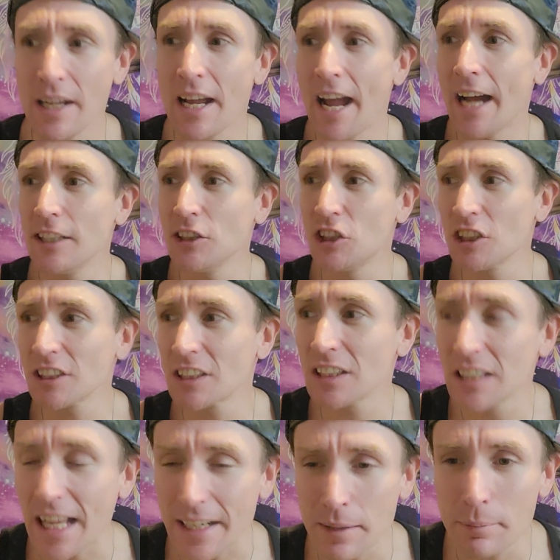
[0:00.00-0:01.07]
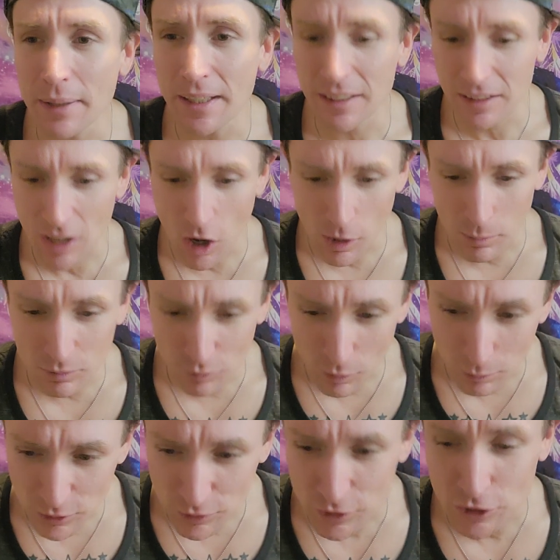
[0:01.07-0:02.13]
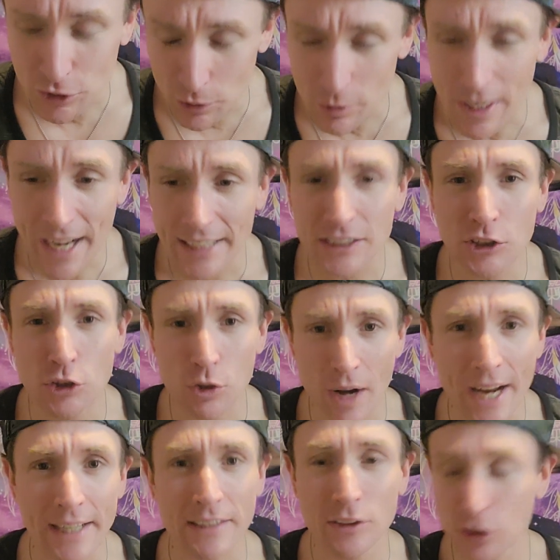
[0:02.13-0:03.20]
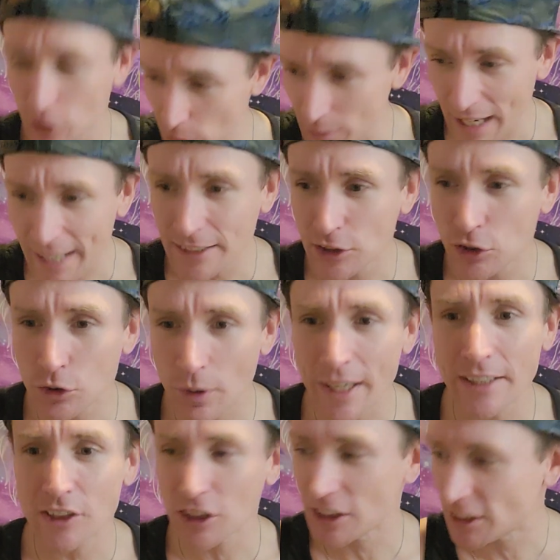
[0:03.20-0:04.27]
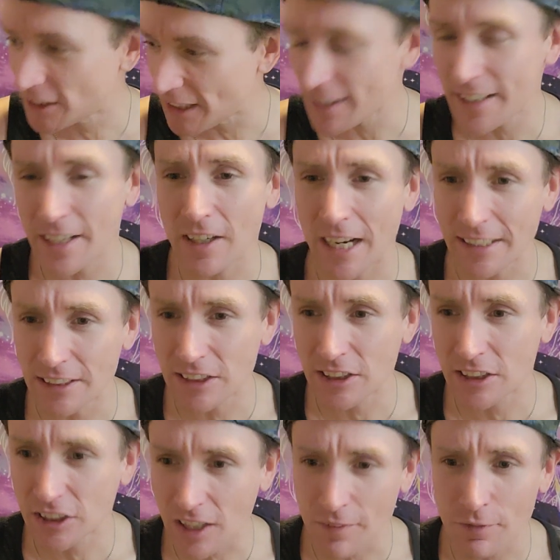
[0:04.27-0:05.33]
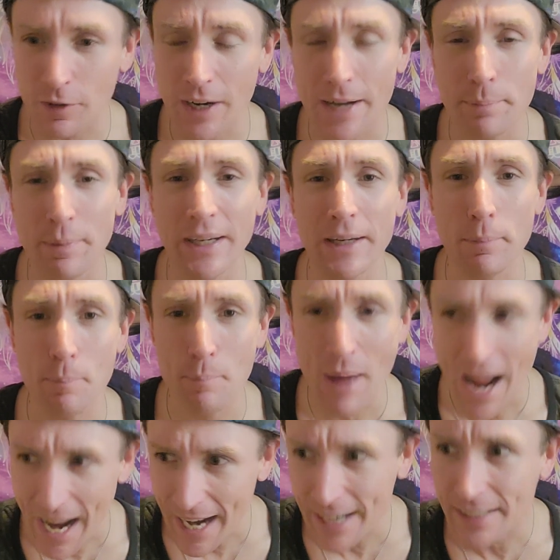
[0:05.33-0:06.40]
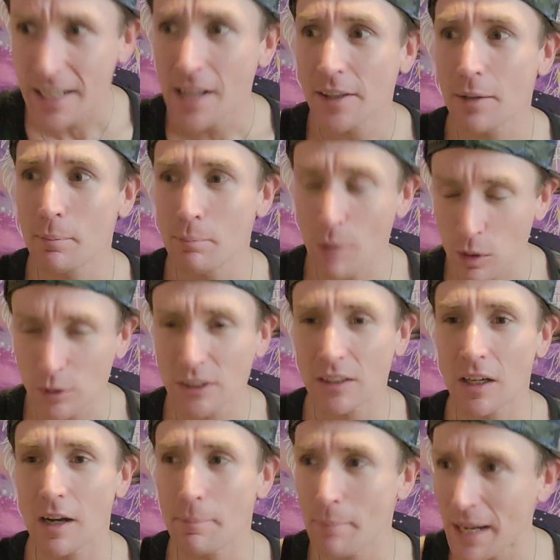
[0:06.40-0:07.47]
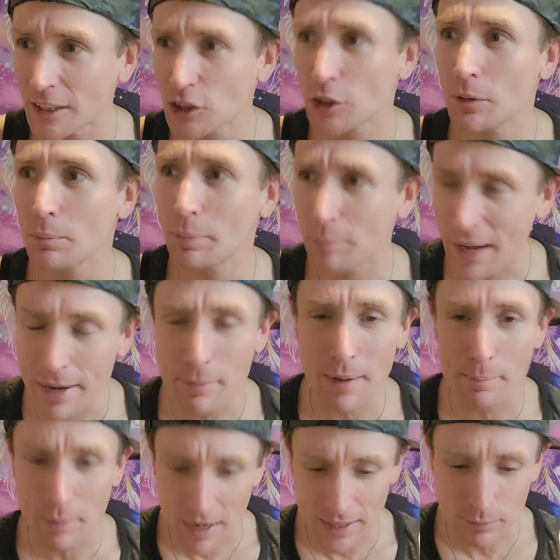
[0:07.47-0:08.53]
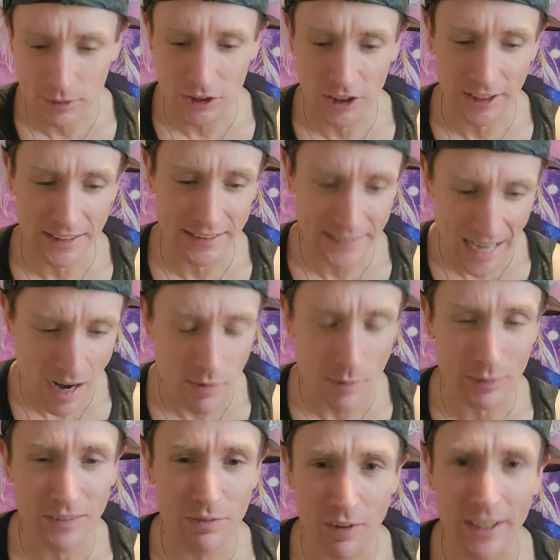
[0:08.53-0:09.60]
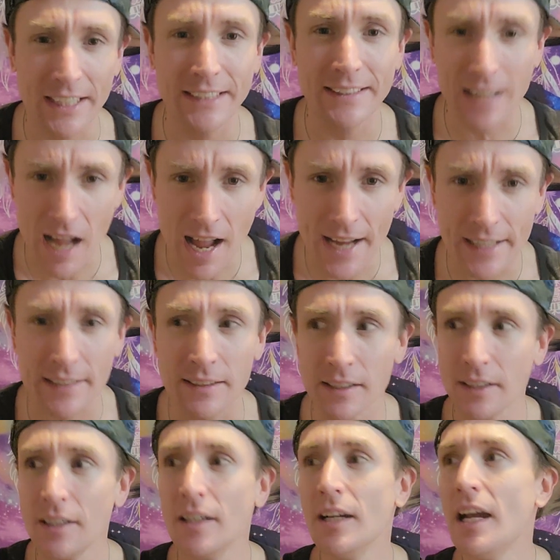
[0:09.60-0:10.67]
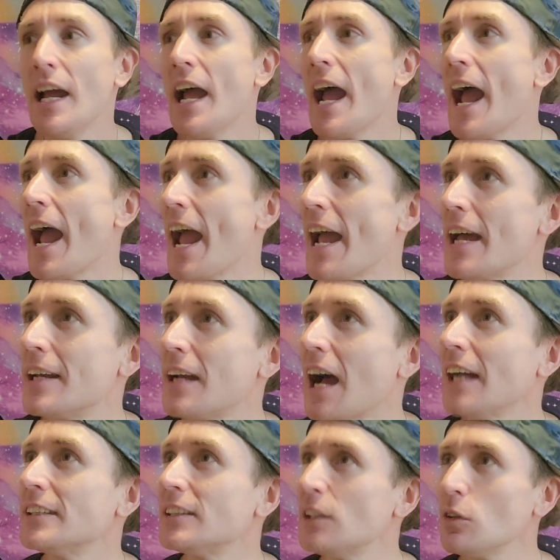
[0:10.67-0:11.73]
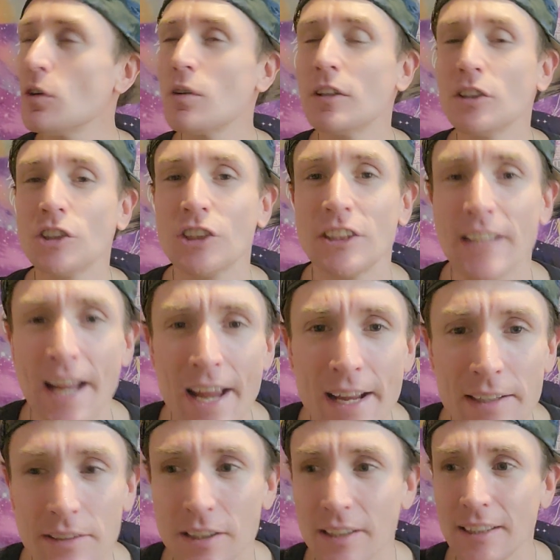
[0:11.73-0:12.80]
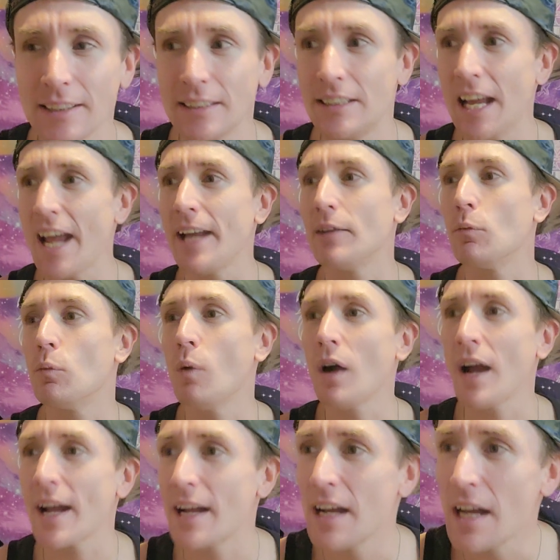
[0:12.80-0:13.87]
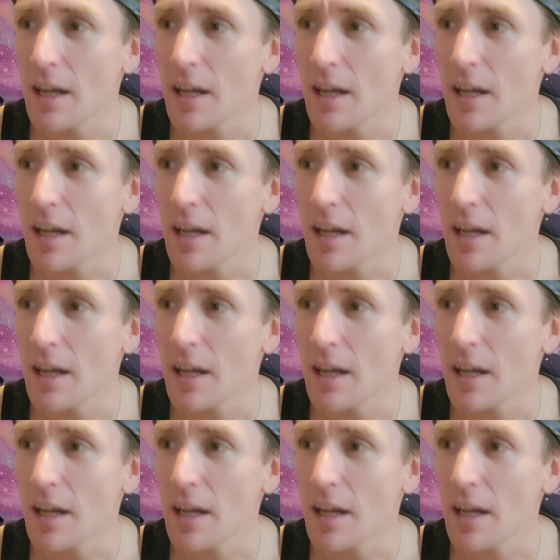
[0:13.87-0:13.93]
and just letting me almost for 2 days straight, just sit there and suffer and be in pain. The most imaginable pain. My body was shutting down. I was fucking dying. And I still don't understand to this day why